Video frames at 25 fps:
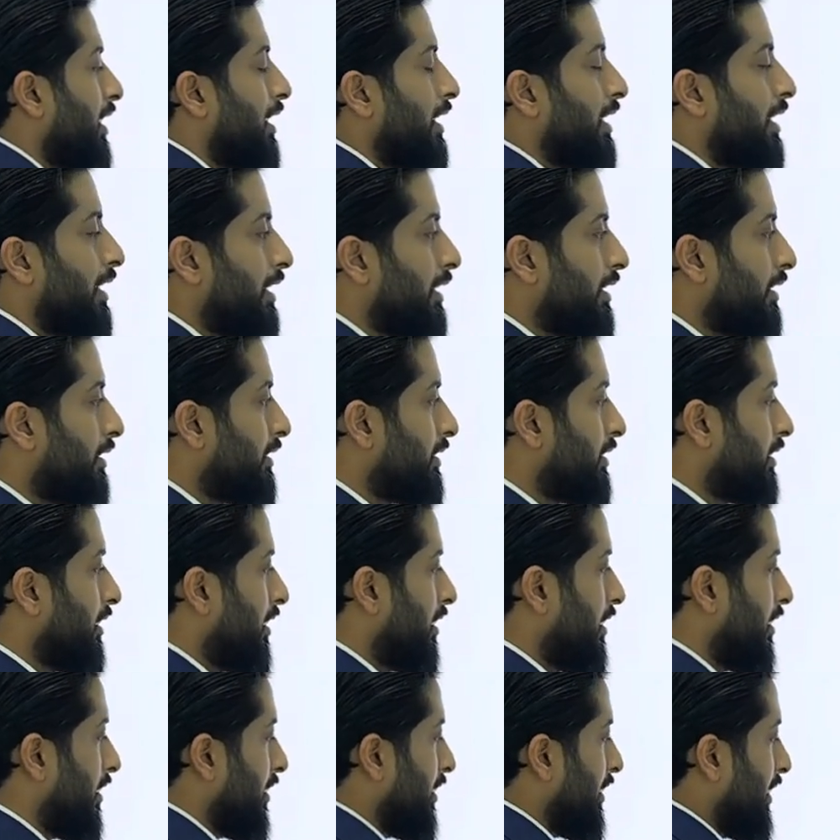is,
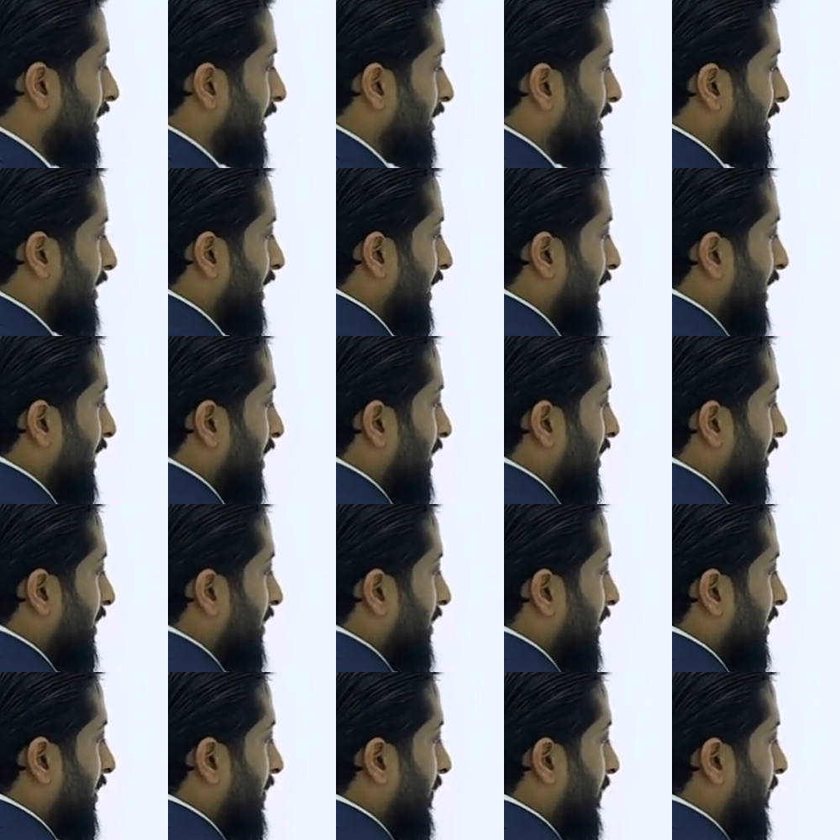uh, let's say,
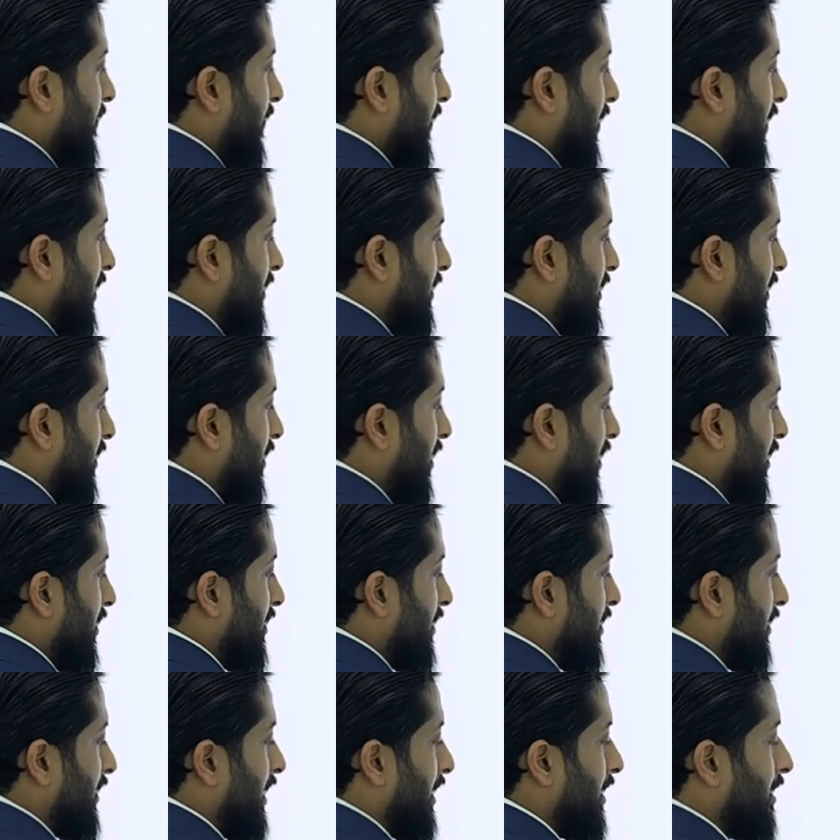there's the first
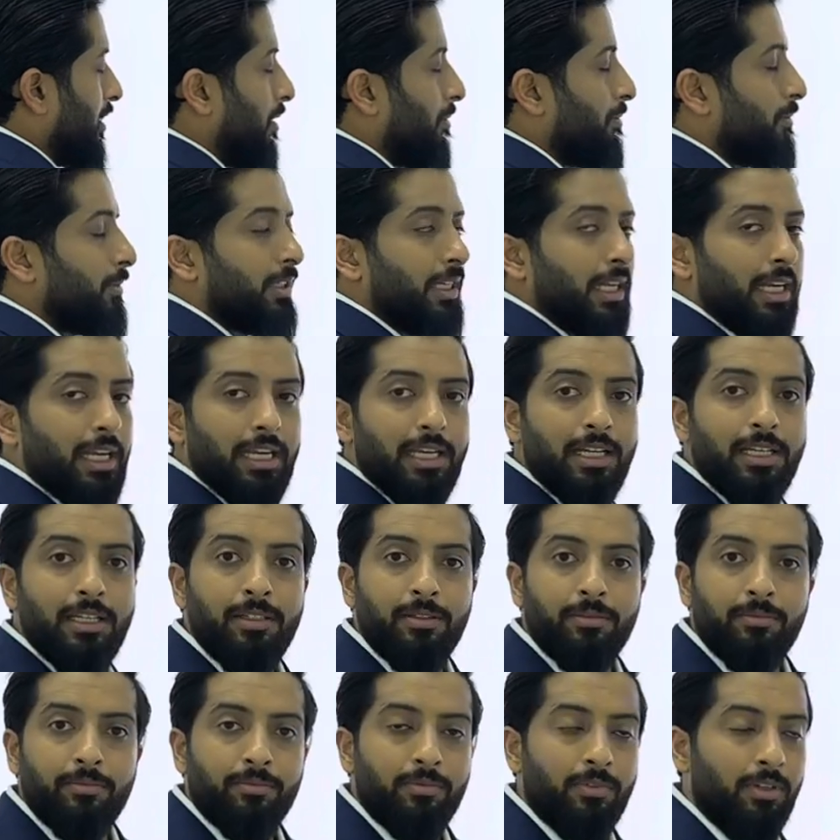cluster that comes
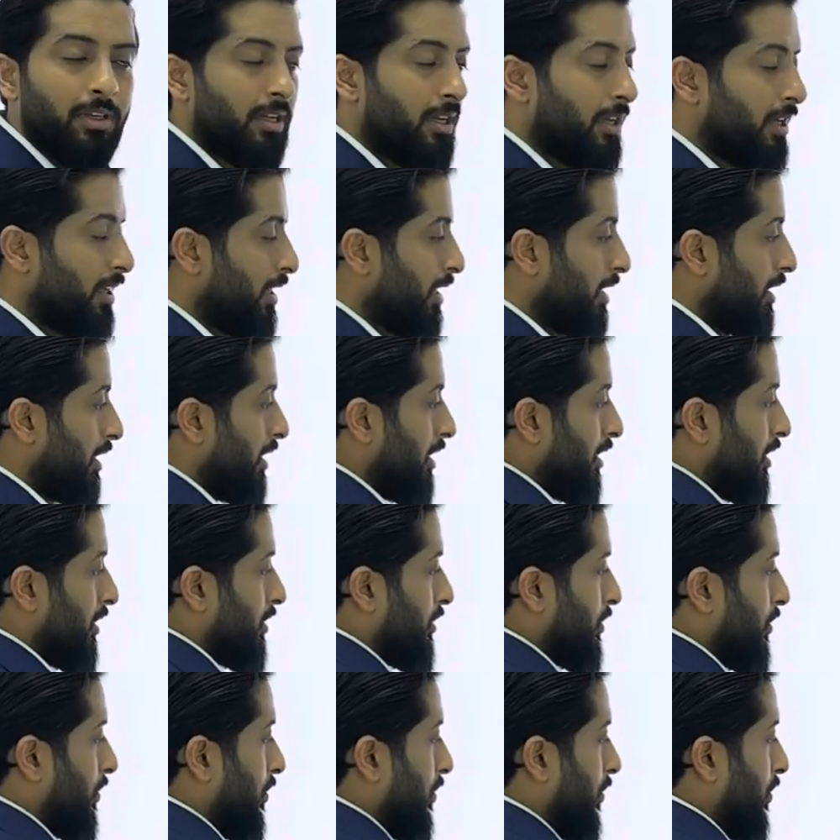in.
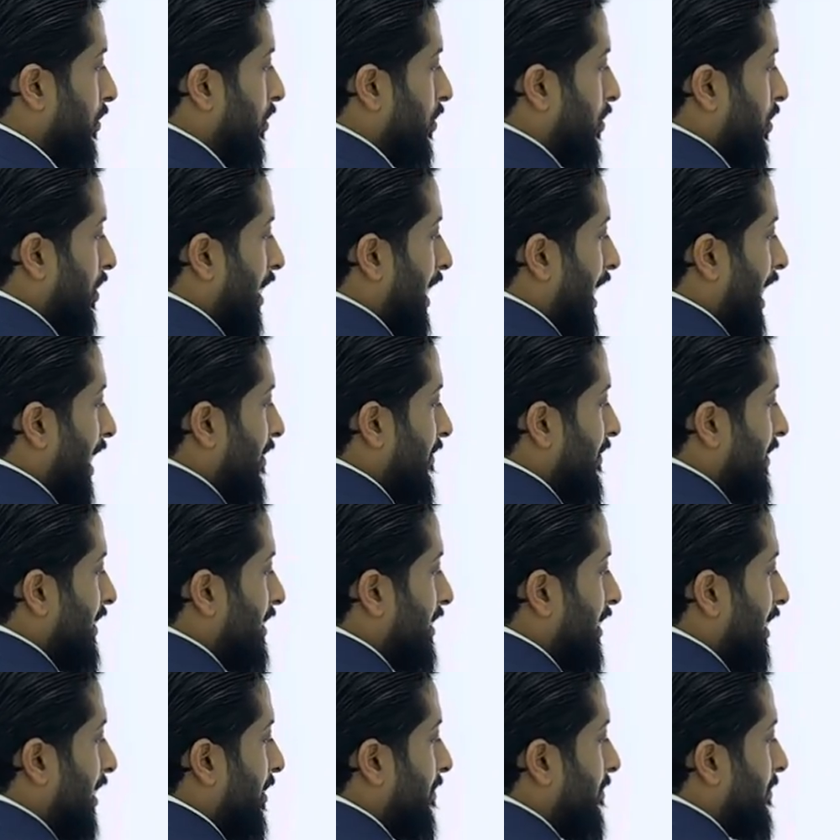So every
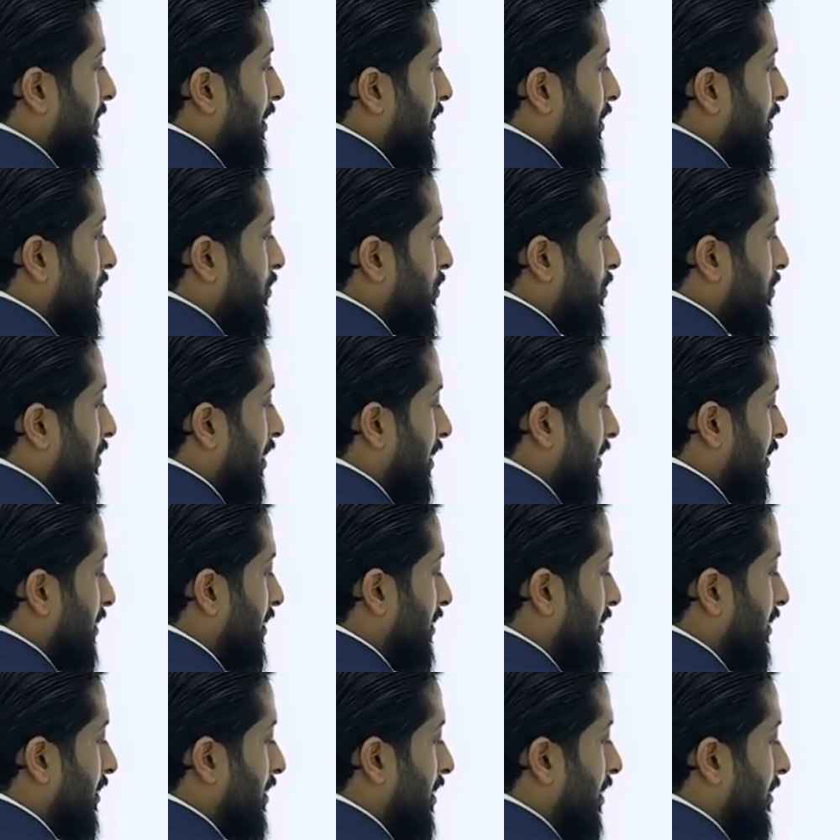time a new
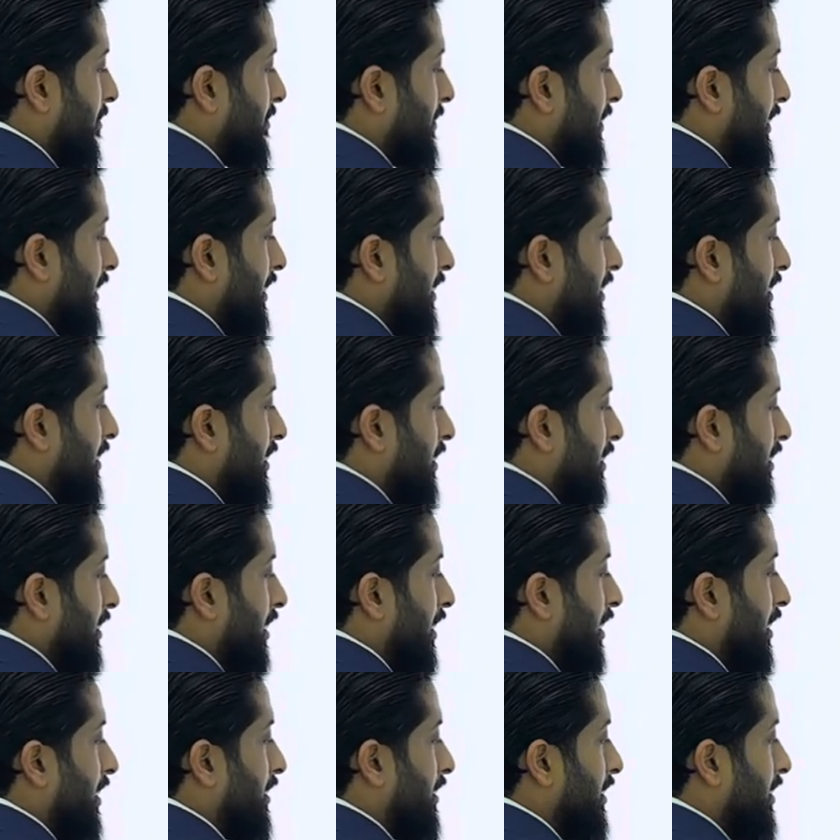cluster comes in,
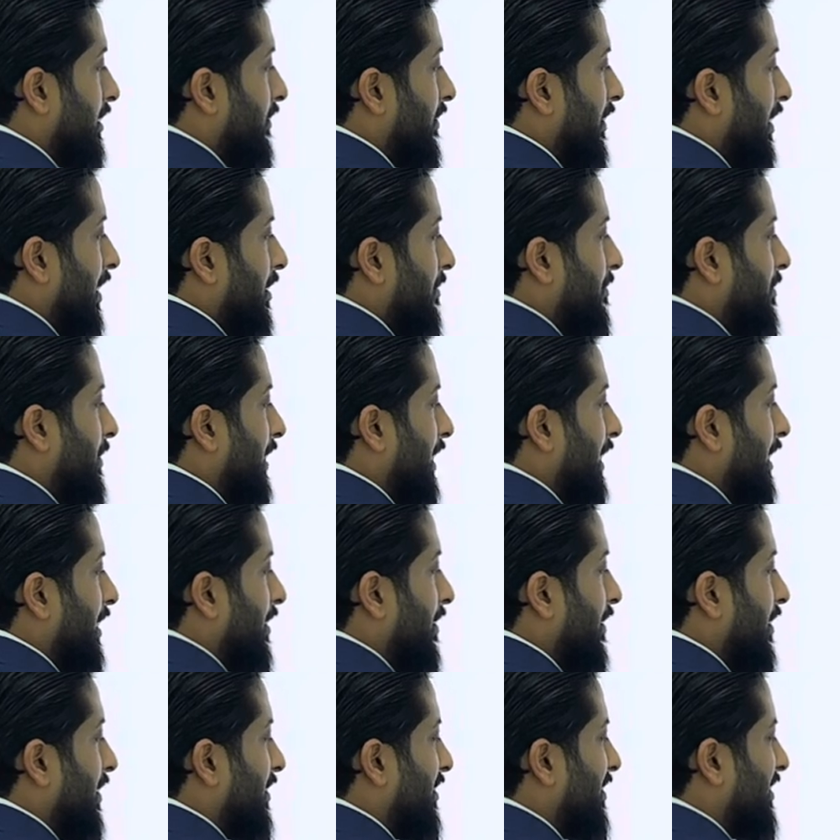the developer
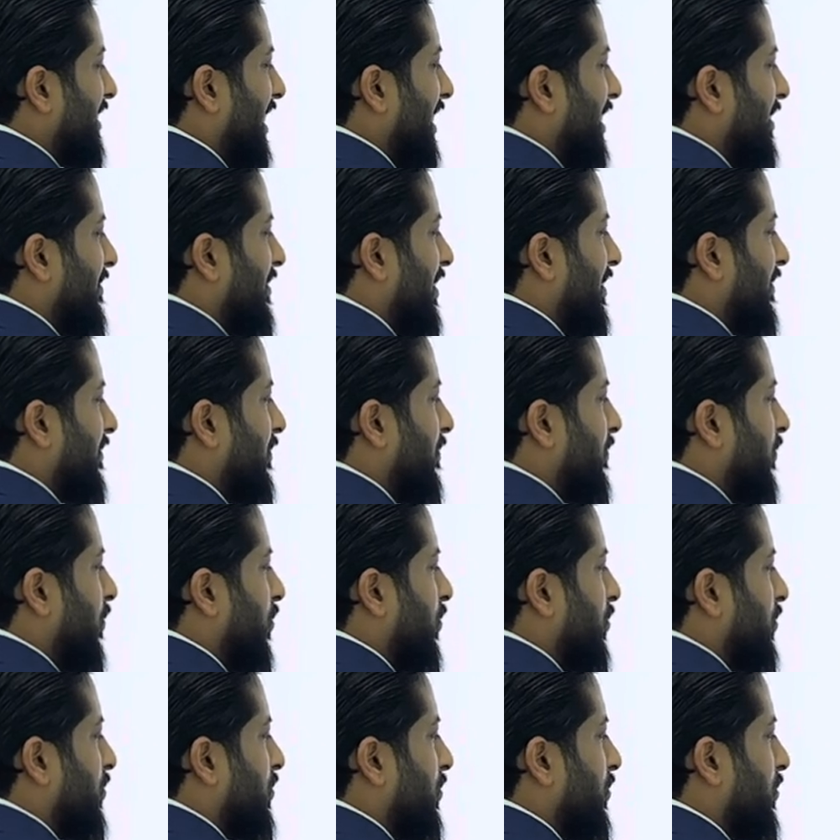increases anywhere
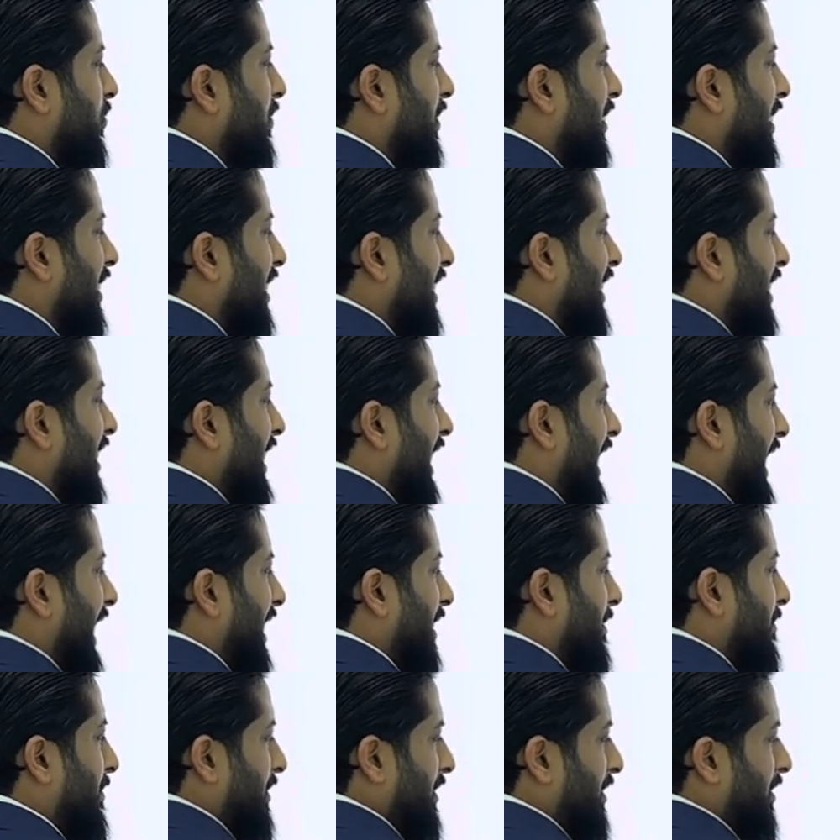4 to
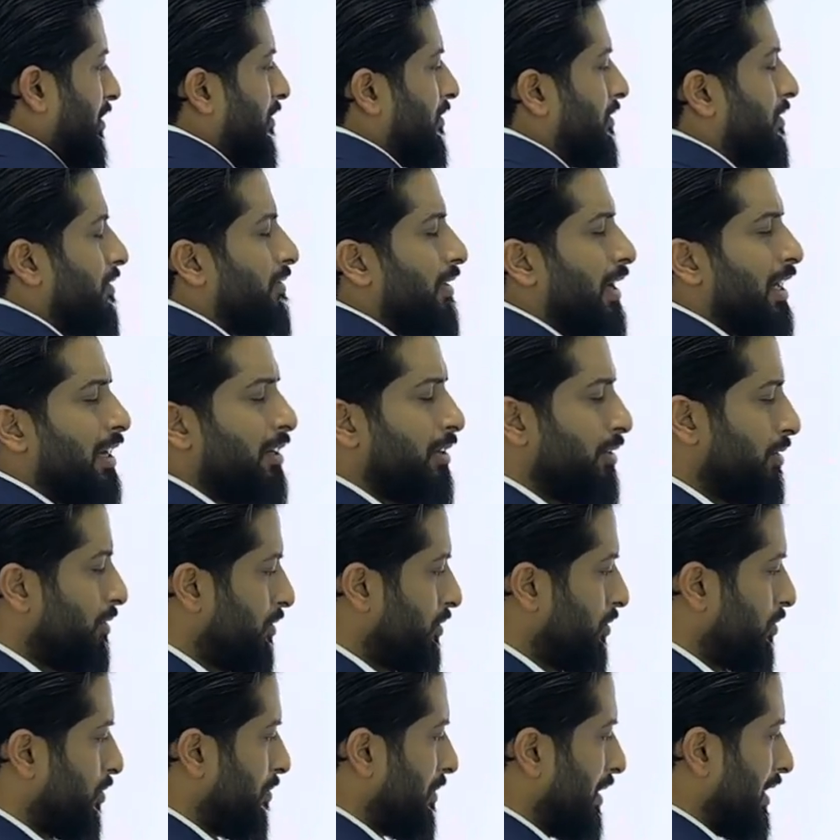8% of the value.
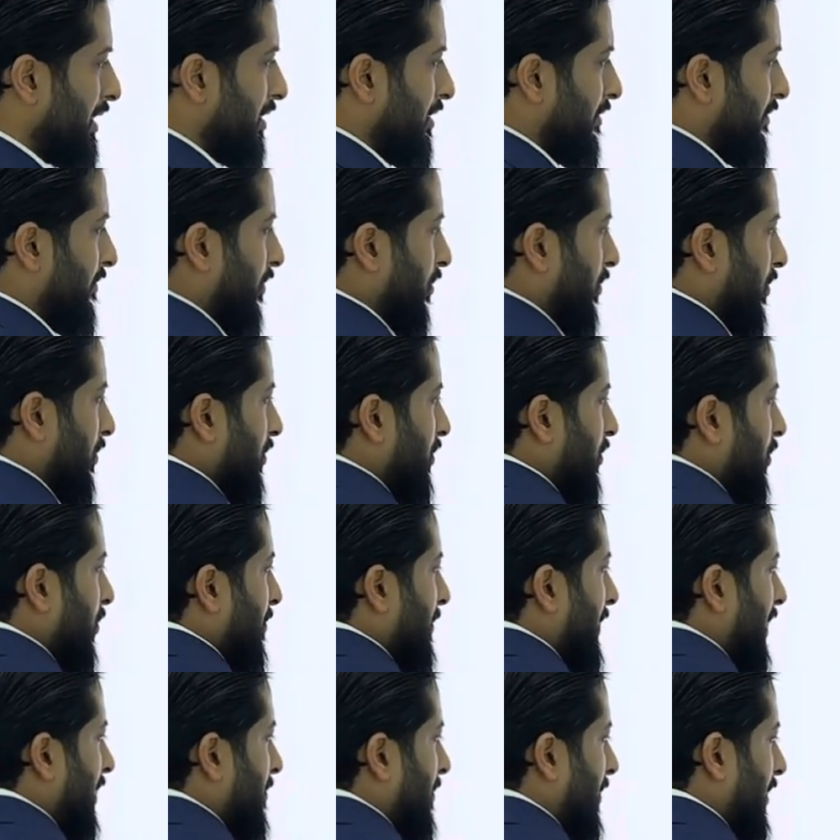So by default, you
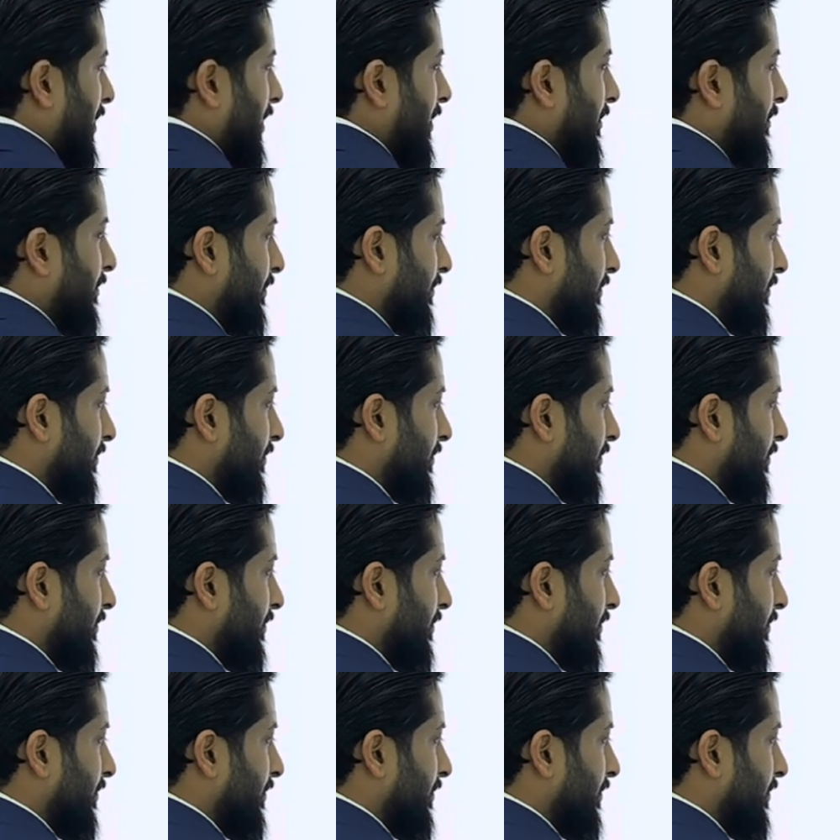make money.